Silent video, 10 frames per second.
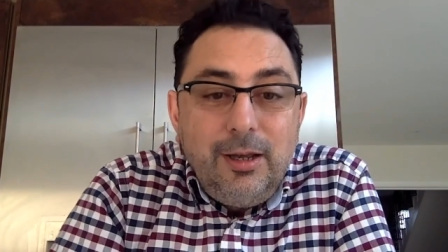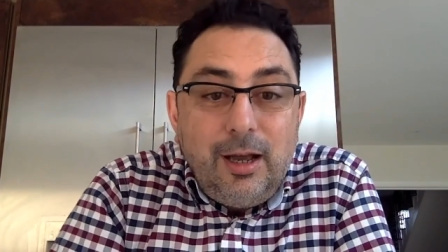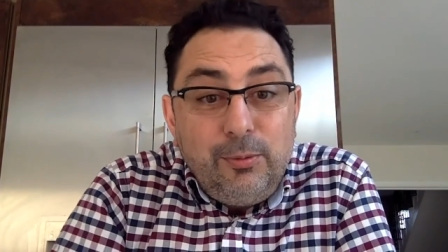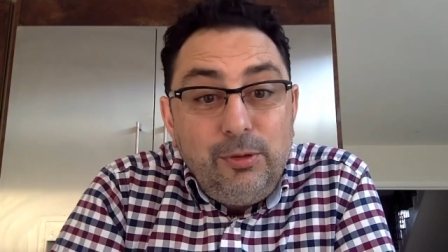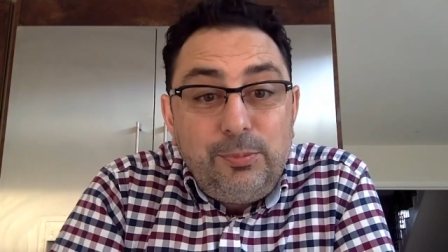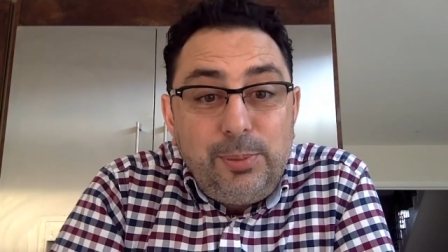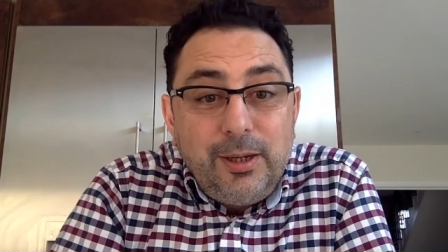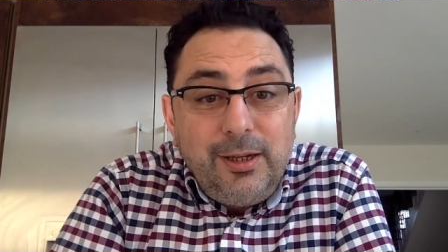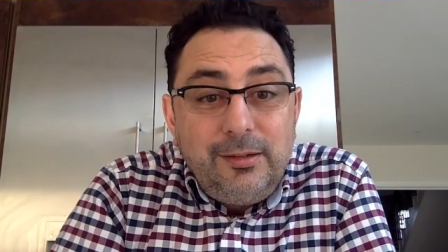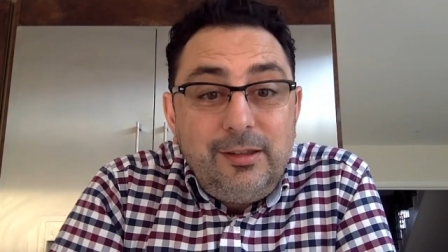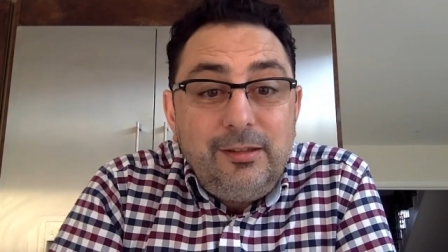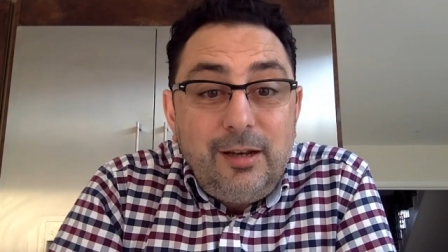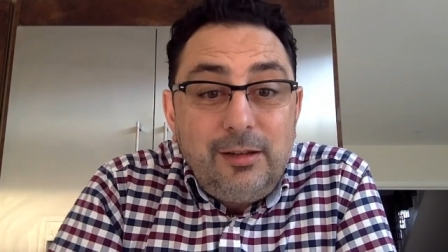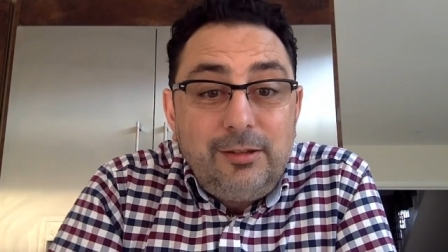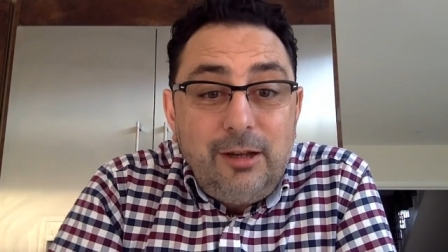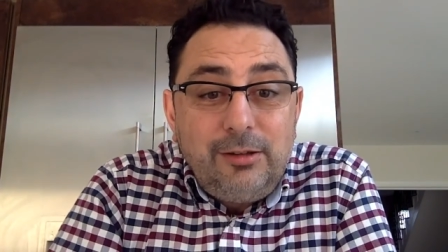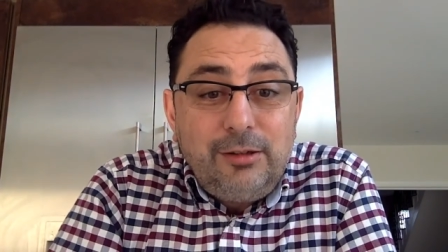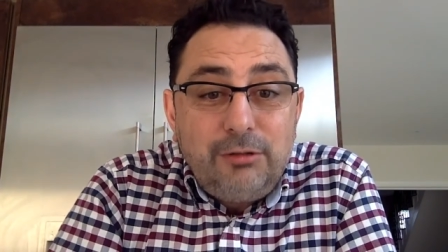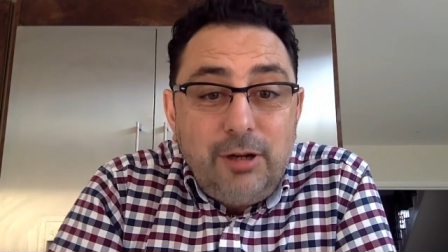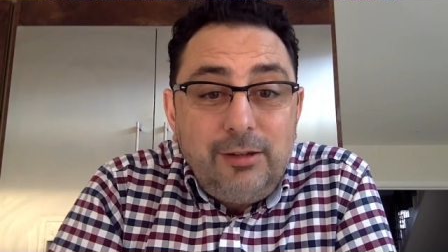I was pleased until I started
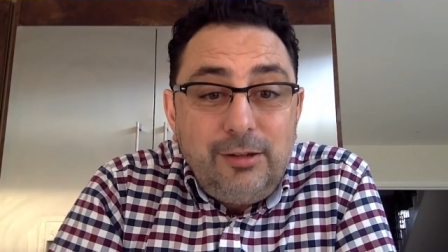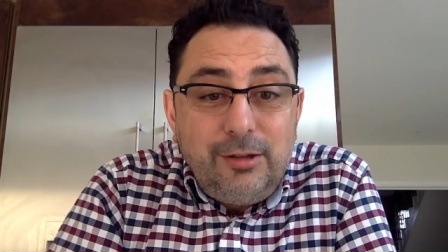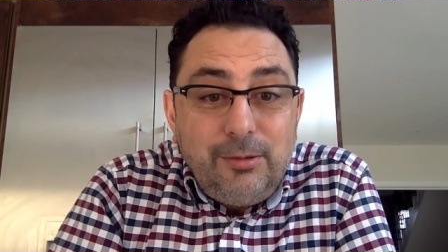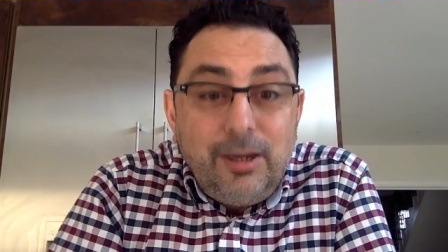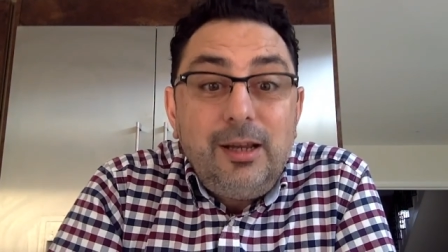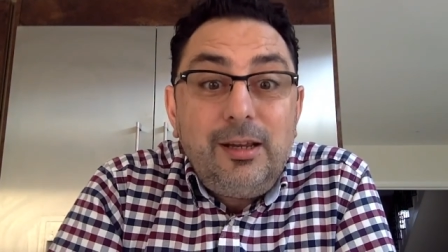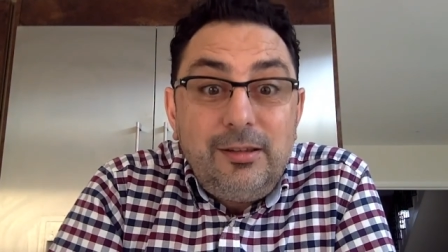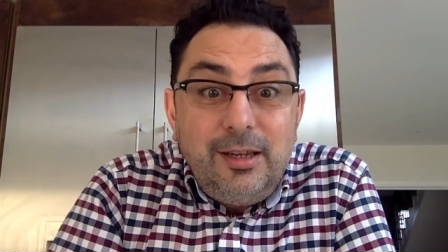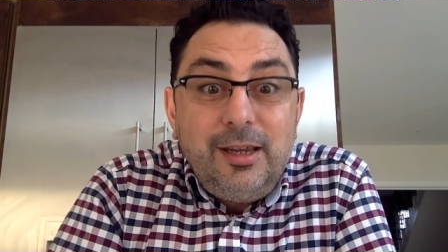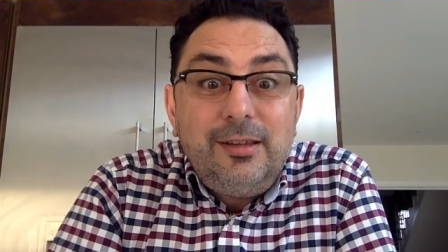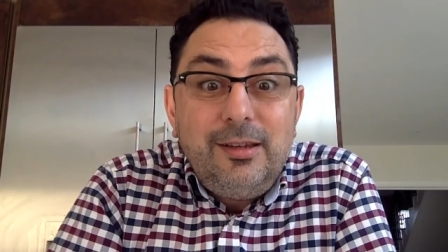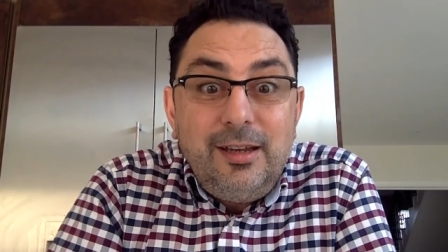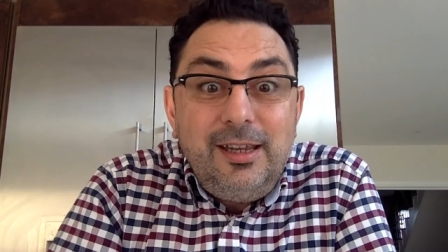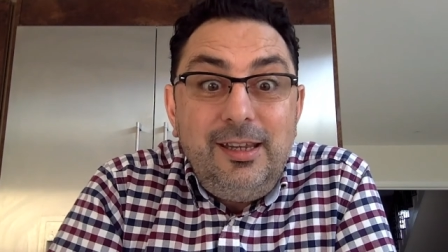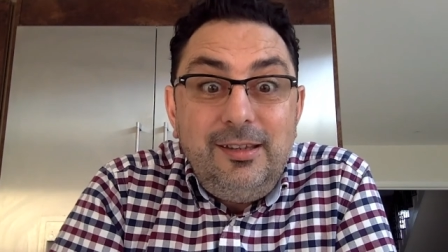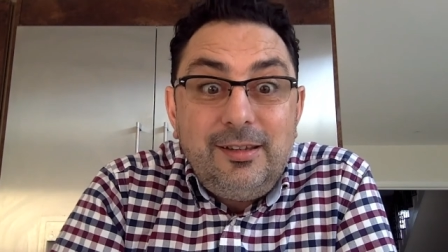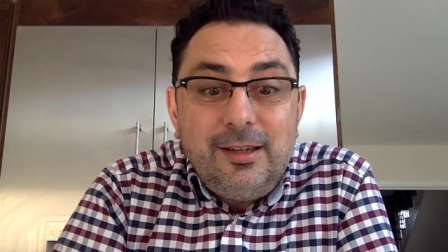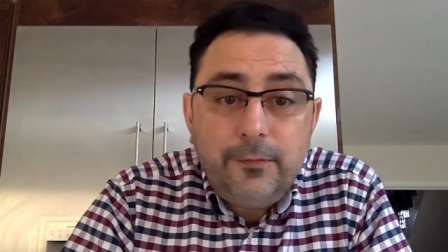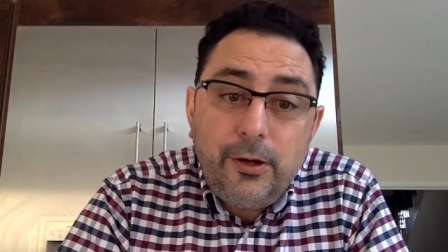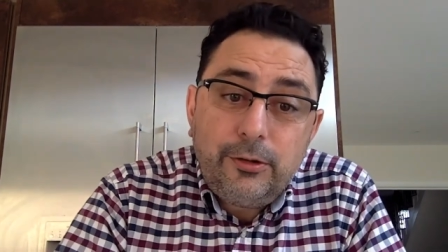trying to do it, because it isn't easy.
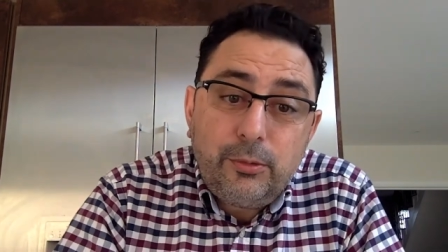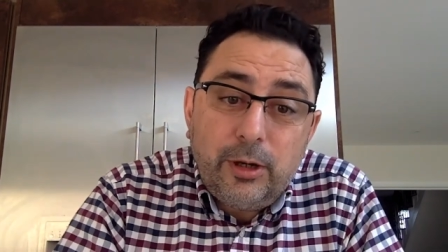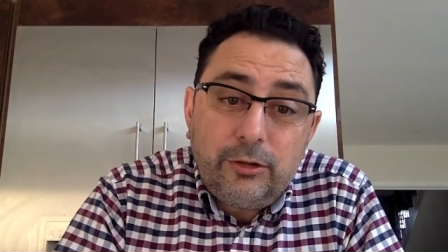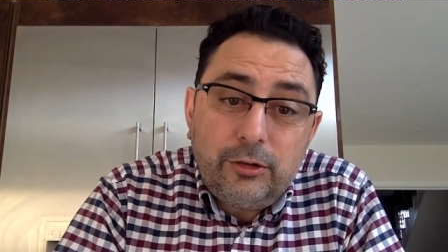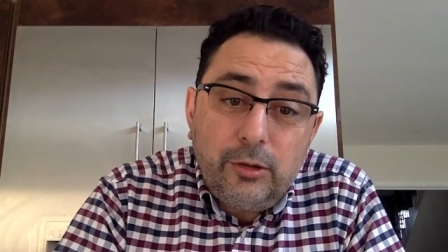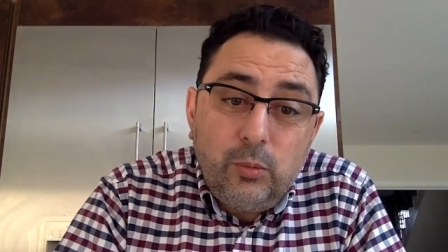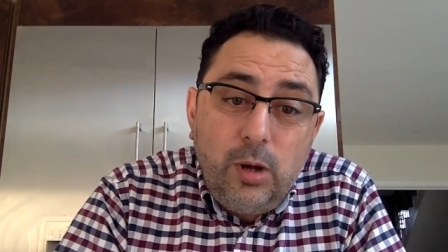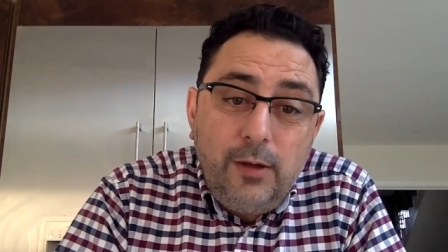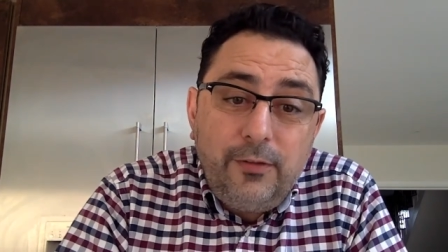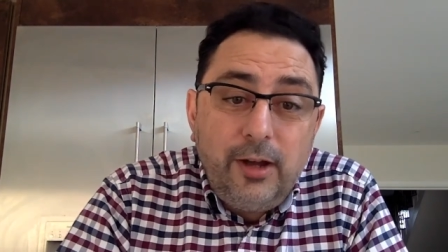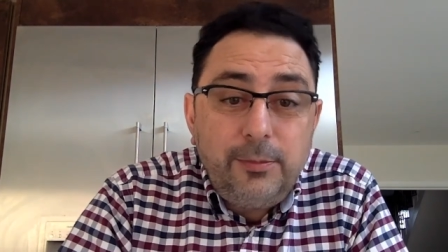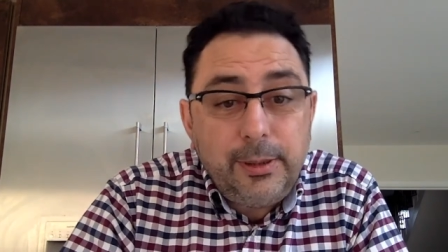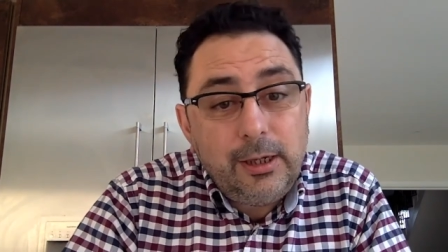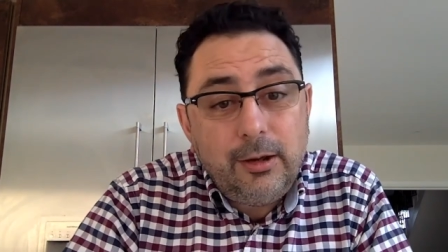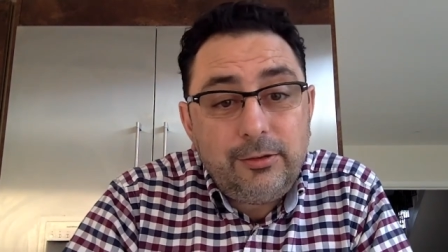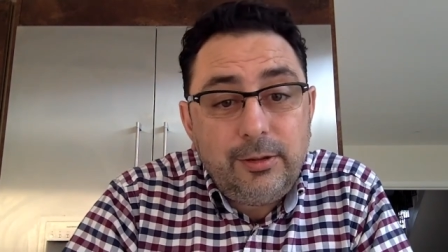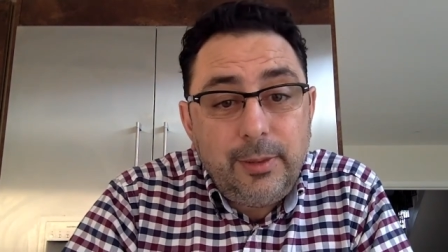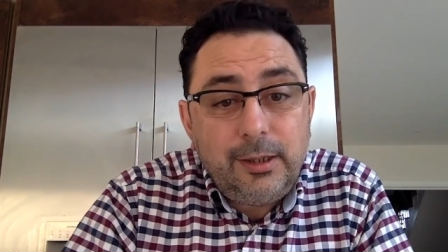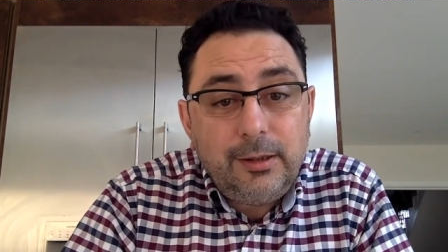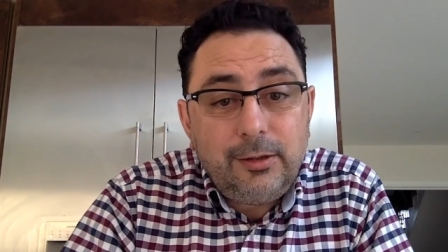First question, why have I been asked to
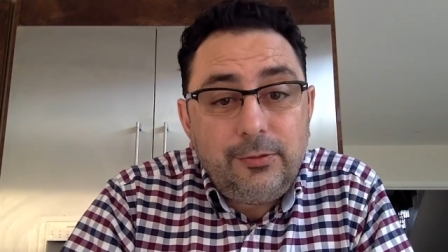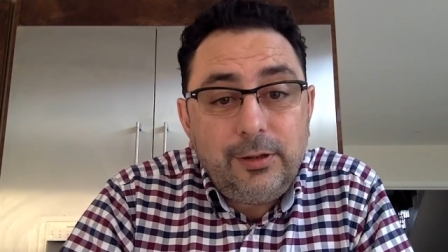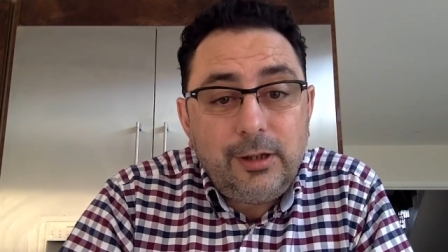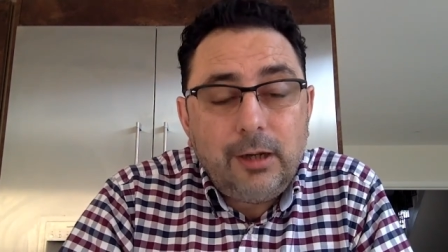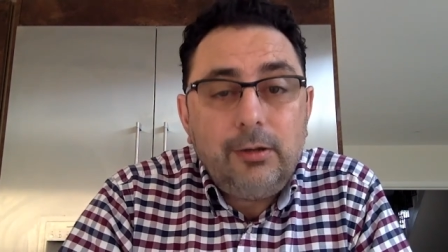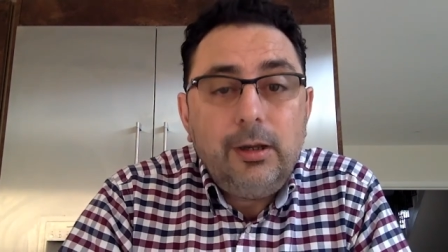make this video?